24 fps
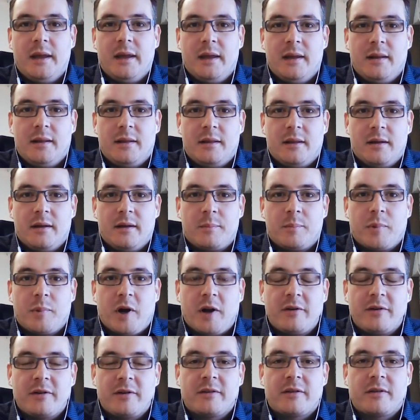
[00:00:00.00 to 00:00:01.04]
The, the
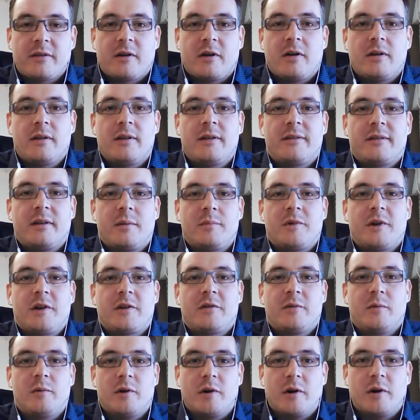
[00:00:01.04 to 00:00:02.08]
project's currently
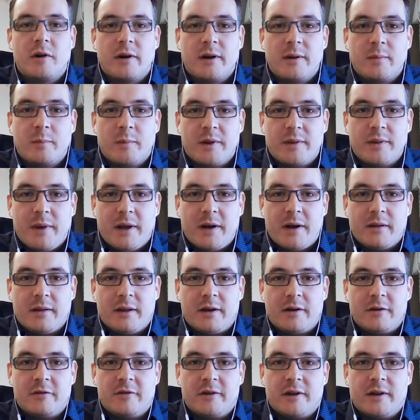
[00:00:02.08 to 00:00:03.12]
subject to an earn-in with
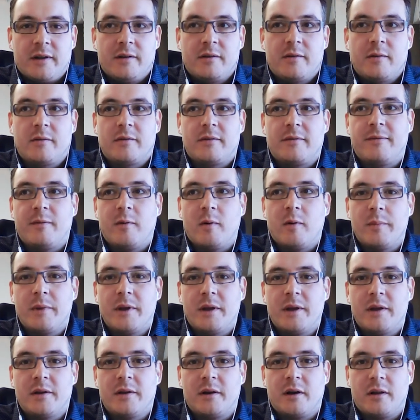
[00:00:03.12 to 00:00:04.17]
Metal Energy. So it's a four
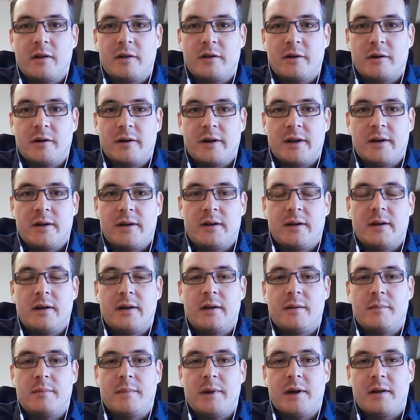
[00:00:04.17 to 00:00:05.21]
million dollars earn-in.
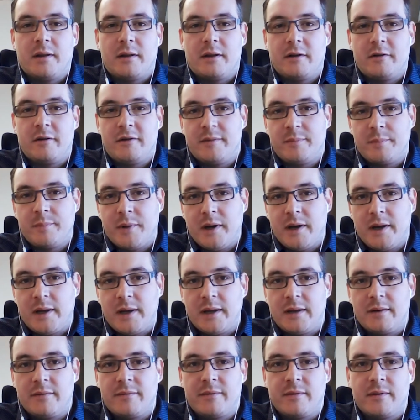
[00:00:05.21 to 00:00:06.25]
Uh, Metal Energy is
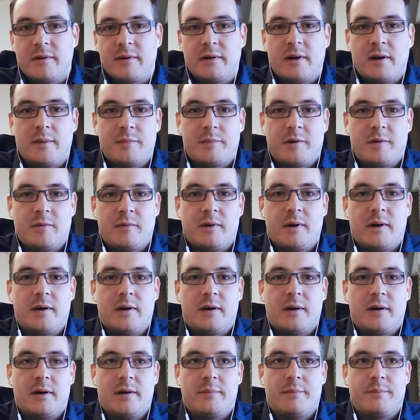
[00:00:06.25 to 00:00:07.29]
buying in for up to uh,
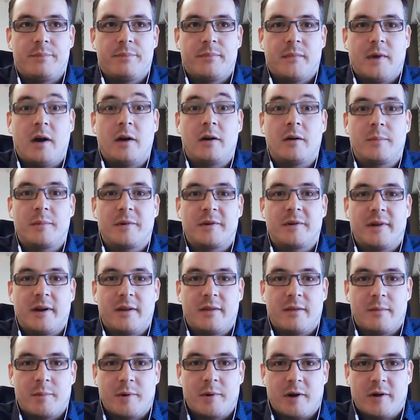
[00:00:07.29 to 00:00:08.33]
um, one hundred
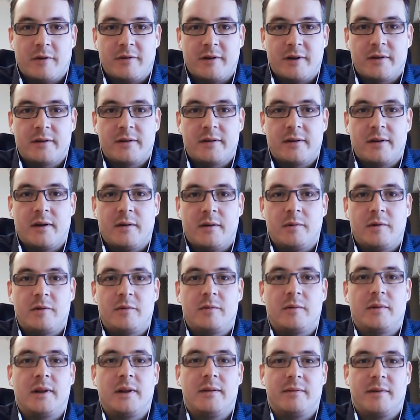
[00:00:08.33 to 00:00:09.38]
percent of the project, uh,
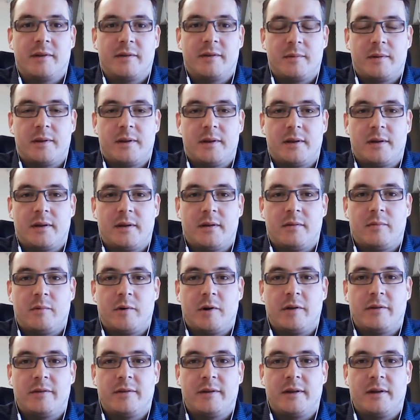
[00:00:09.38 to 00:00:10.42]
which would leave us with a, a
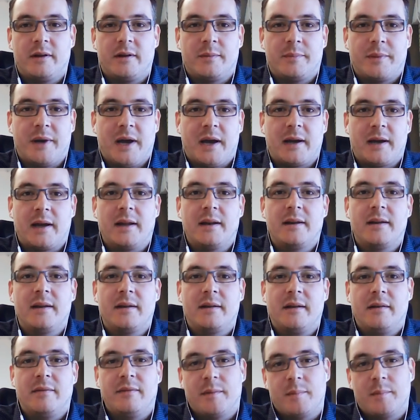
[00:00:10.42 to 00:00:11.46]
royalty on the back end
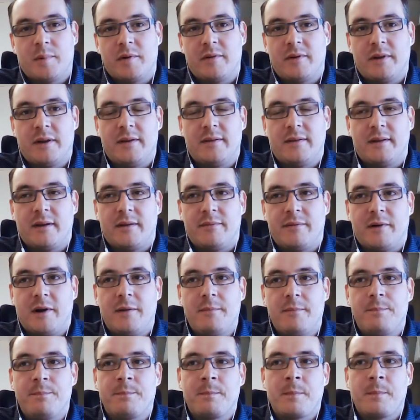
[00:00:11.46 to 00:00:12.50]
if it proceeds that
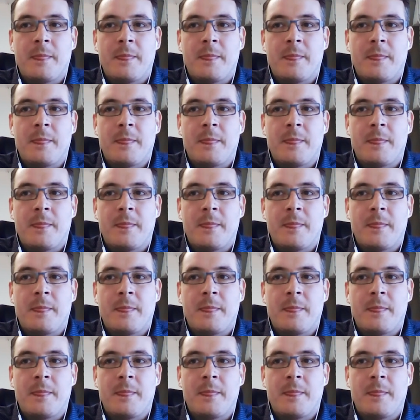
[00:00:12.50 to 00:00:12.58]
far.